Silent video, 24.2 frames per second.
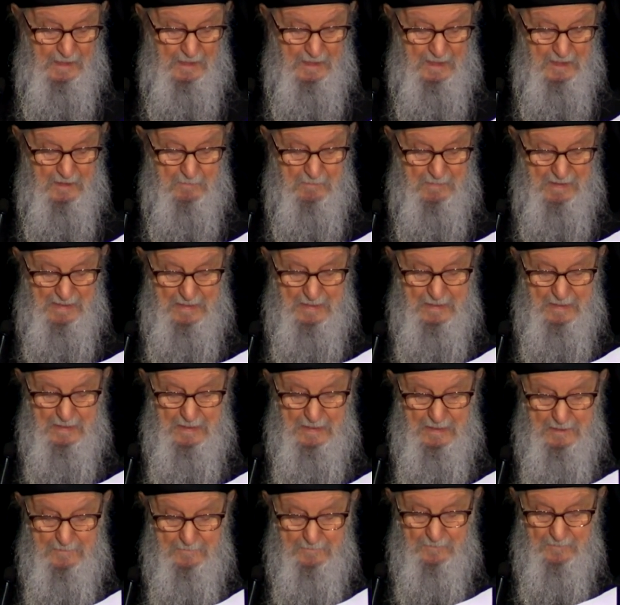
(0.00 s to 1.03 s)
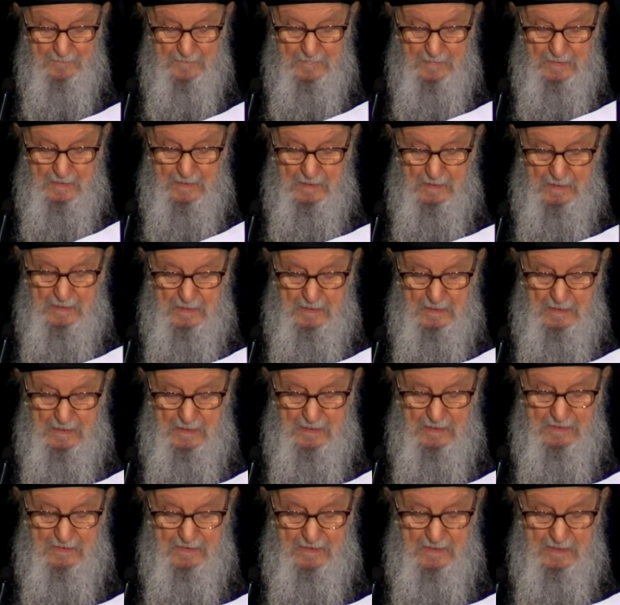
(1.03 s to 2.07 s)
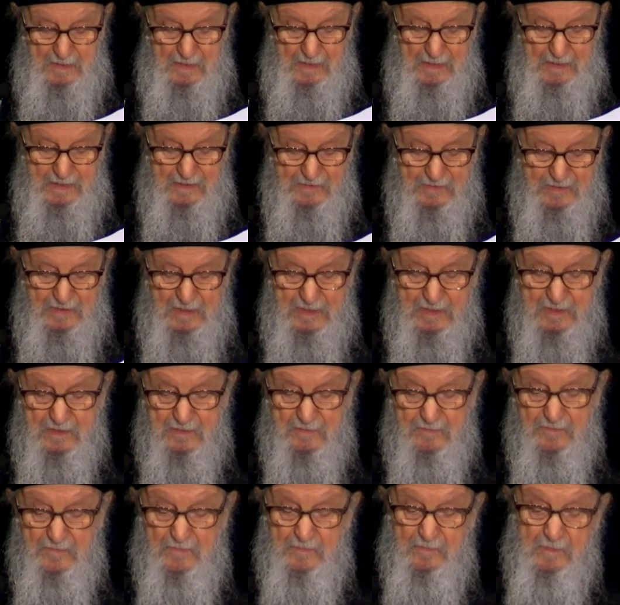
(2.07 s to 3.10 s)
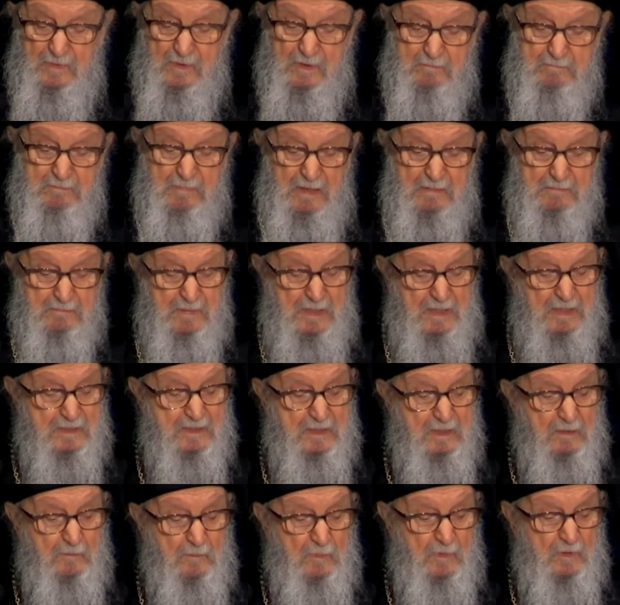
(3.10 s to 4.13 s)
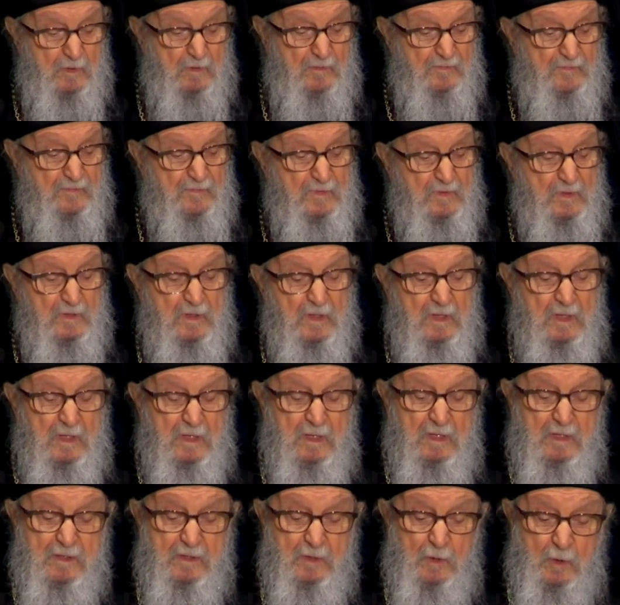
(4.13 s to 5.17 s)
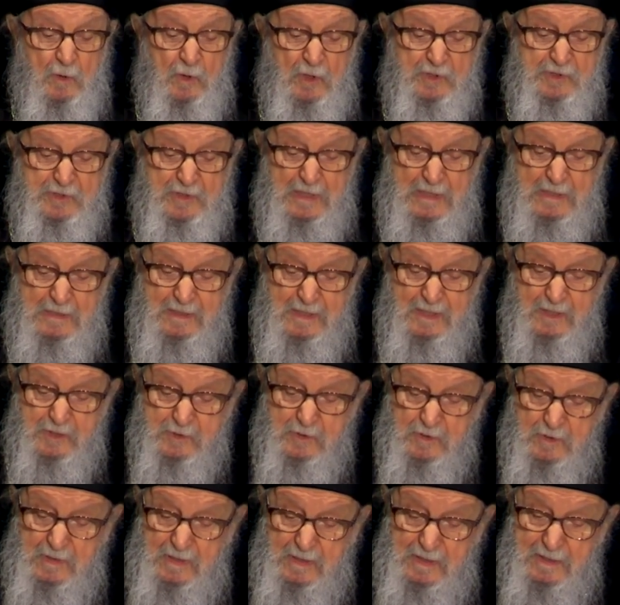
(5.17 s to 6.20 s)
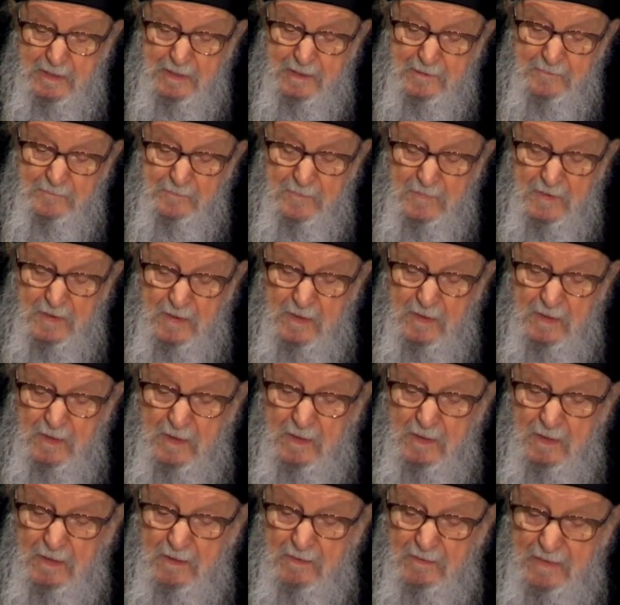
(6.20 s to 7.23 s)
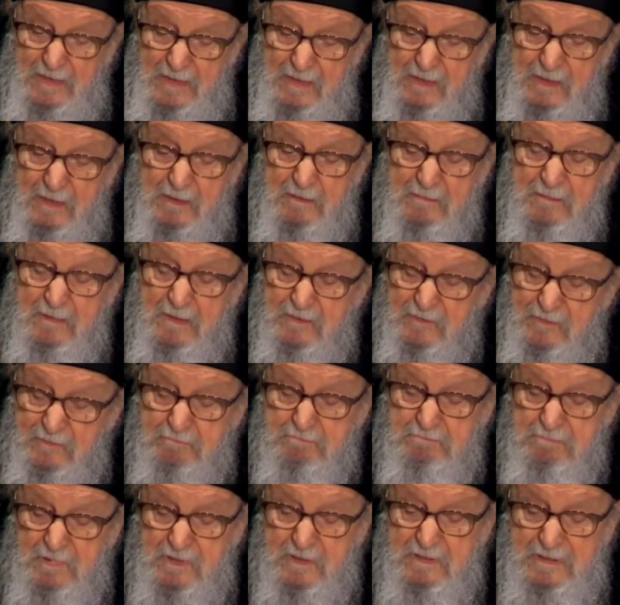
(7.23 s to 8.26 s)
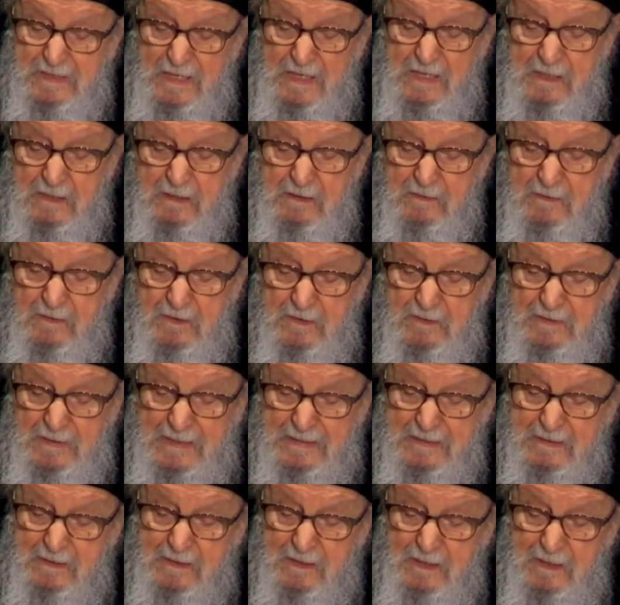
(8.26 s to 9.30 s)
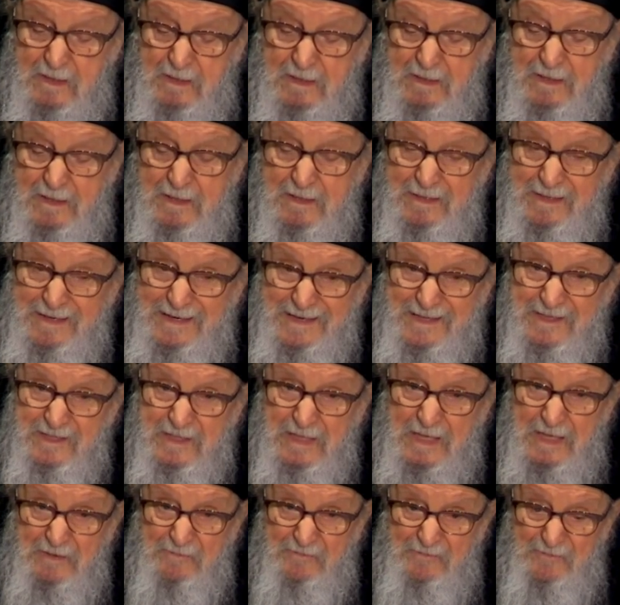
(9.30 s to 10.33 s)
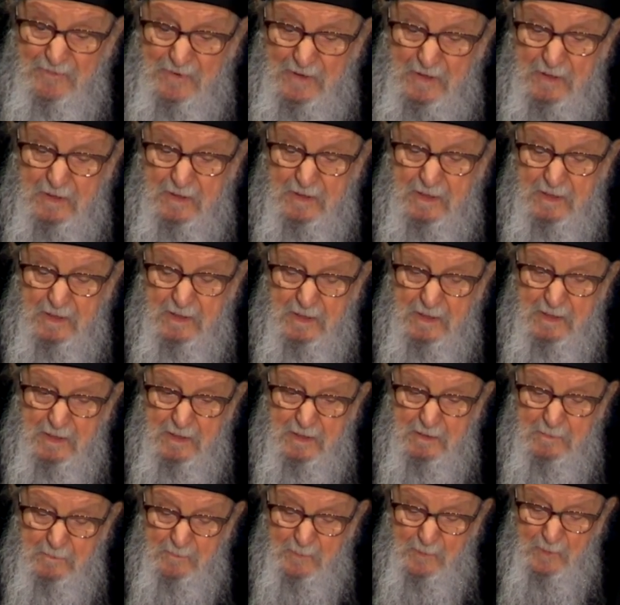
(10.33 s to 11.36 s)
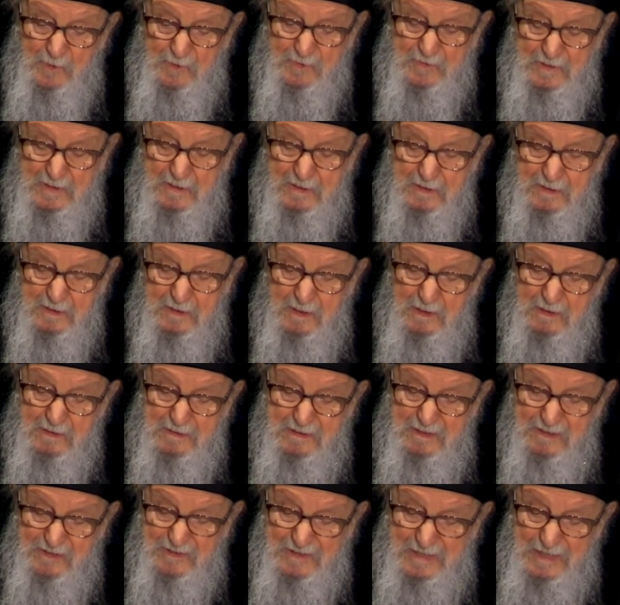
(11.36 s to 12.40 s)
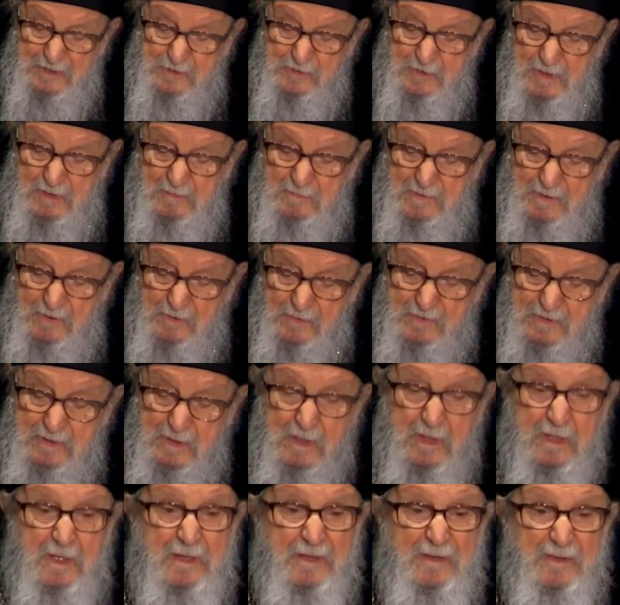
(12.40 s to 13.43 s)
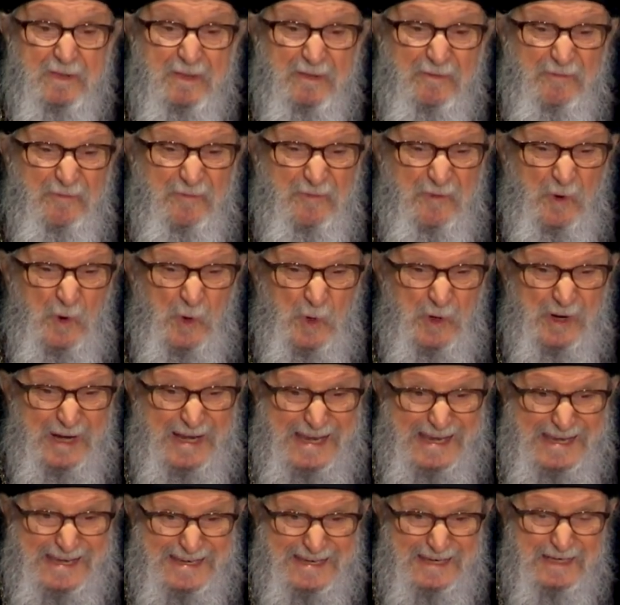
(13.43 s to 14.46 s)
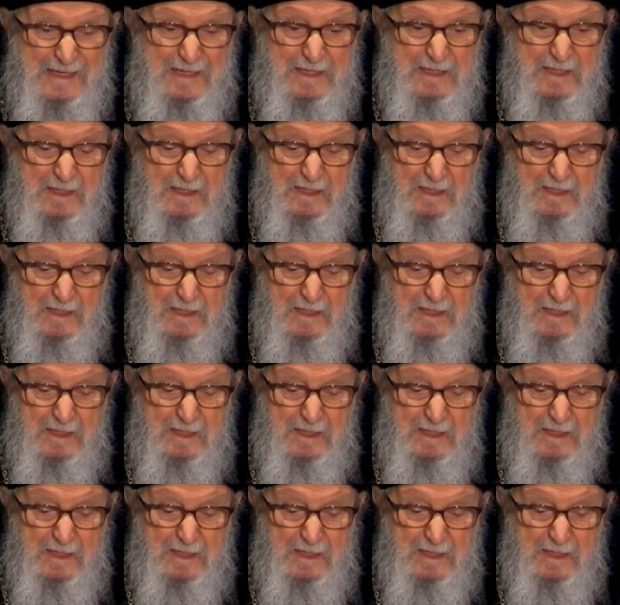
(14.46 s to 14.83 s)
in meaning in the extensive article of Theological Dictionary. They say that there is a very important discussion about the foreign